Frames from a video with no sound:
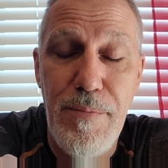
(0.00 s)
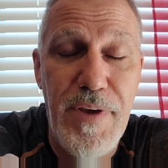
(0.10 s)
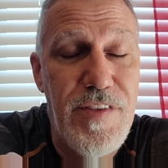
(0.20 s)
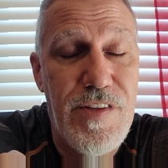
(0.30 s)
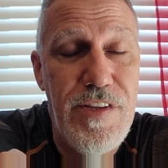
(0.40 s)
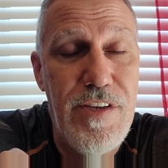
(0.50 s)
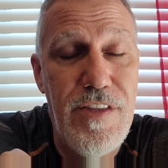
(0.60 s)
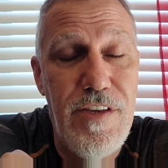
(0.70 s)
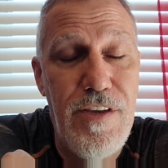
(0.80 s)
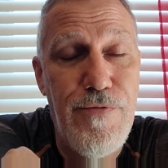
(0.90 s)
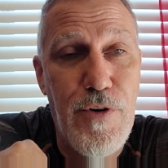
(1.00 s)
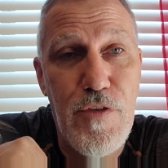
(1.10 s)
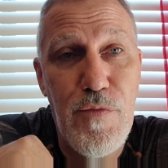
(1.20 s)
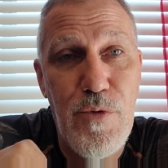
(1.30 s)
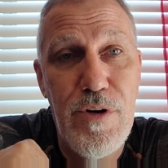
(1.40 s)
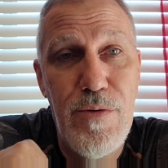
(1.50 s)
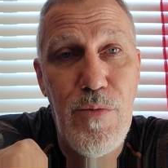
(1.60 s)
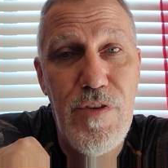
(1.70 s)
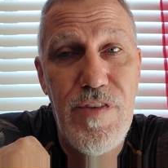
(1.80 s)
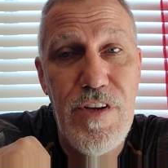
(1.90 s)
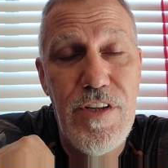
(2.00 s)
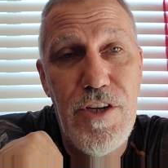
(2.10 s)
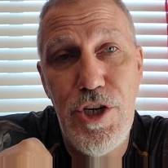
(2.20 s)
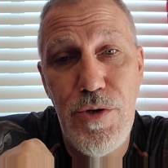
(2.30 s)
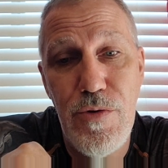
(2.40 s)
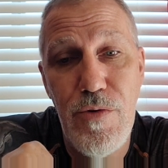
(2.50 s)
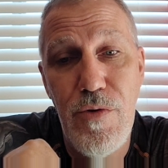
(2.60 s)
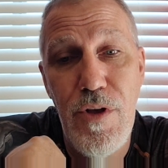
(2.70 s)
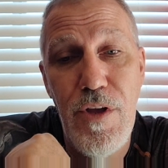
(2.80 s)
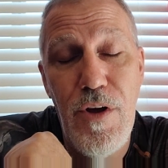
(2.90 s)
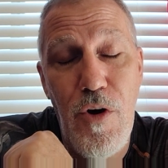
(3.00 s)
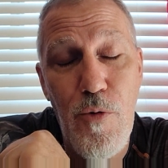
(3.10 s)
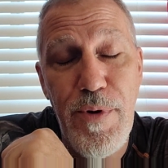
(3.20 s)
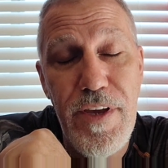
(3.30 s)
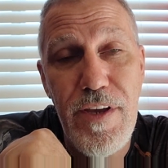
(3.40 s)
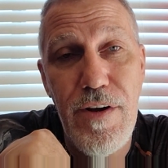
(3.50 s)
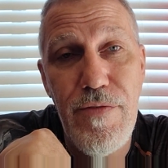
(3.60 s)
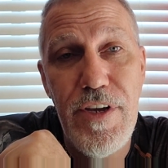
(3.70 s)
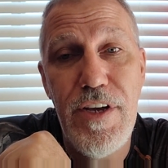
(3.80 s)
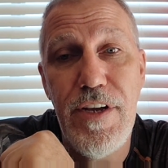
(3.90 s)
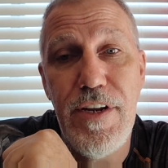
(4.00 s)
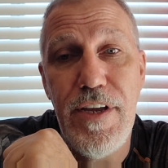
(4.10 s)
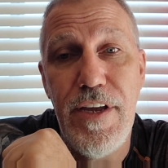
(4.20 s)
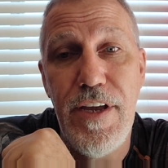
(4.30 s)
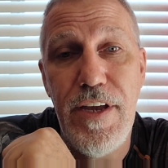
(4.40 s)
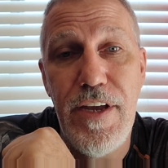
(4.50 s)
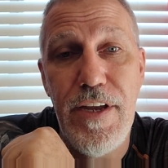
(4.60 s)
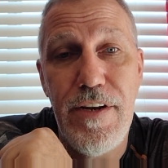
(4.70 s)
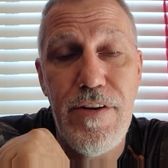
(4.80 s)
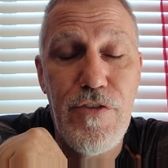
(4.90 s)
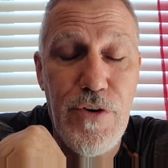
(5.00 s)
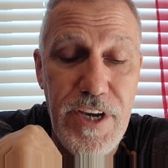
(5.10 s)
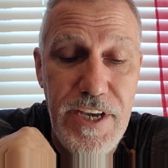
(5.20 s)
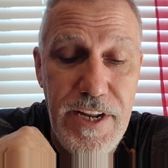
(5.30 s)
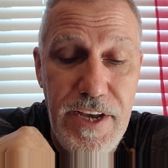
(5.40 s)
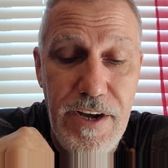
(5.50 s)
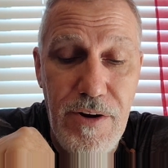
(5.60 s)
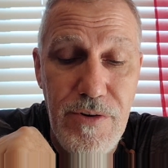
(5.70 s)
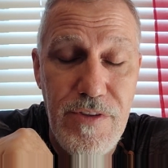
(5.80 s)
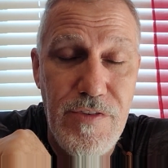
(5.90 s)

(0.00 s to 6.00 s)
Basically, the first one was the initial opening of it and trying it out.